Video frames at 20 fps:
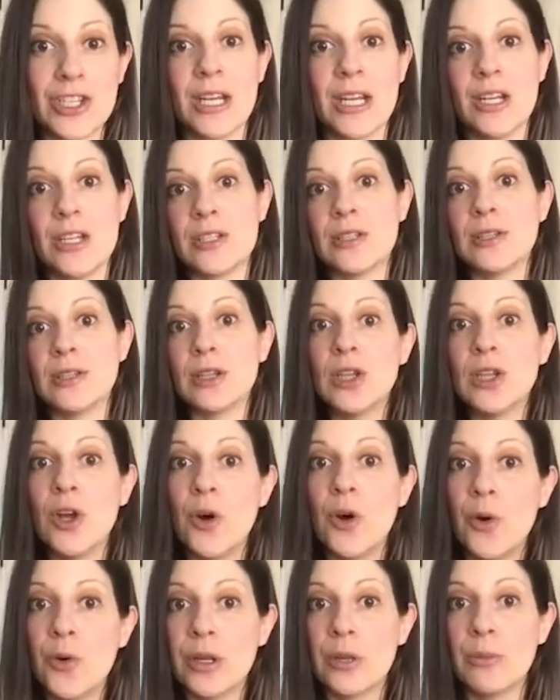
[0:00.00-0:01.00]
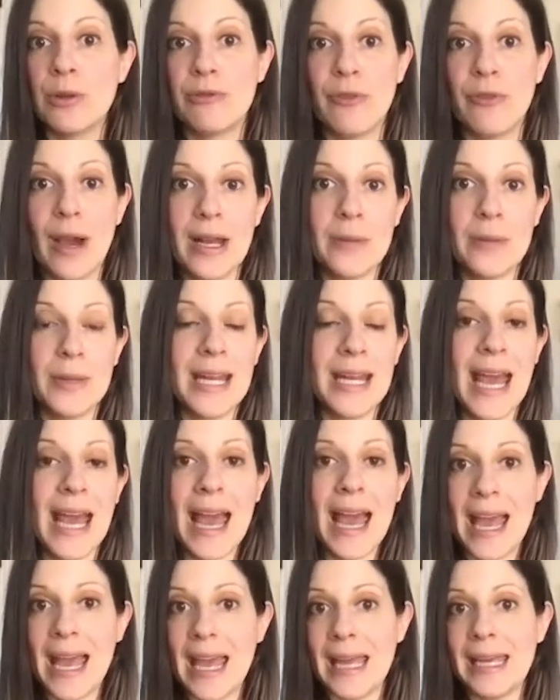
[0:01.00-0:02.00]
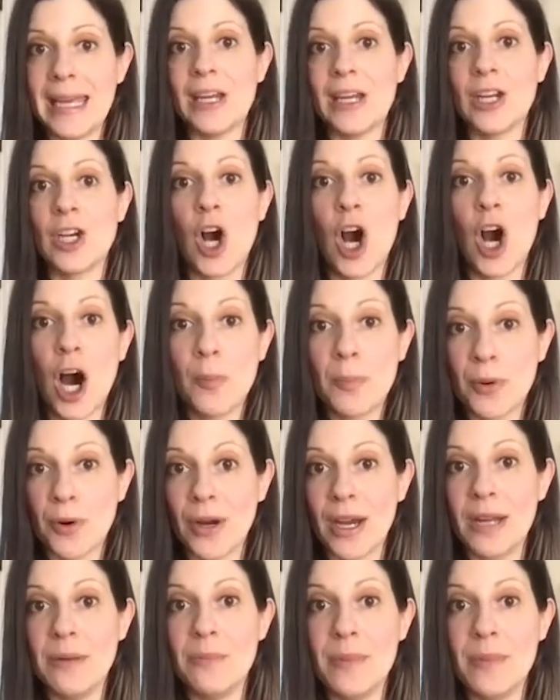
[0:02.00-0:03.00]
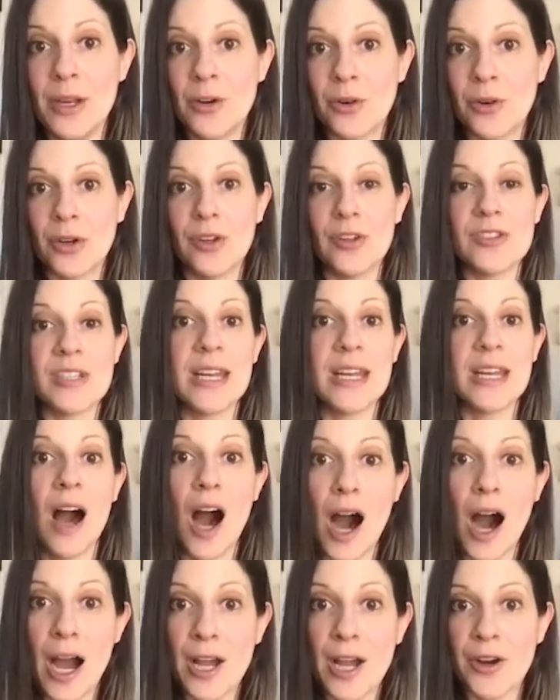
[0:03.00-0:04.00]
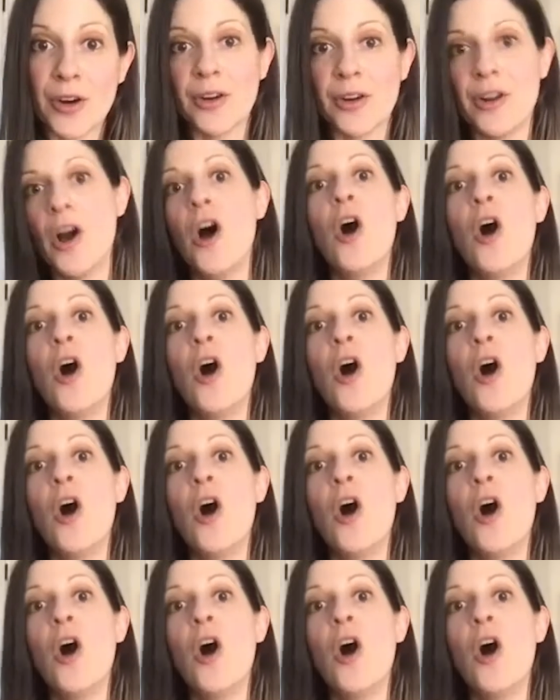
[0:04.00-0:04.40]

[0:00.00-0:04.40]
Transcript: It is loaded with vitamin A and copper and minerals and iron,